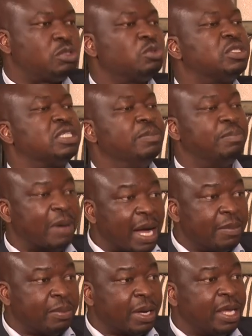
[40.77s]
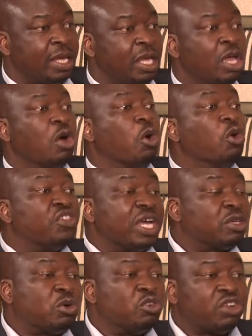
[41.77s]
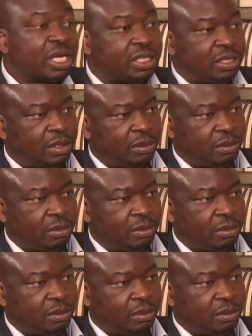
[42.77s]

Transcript: to Zimbabwe on that contract.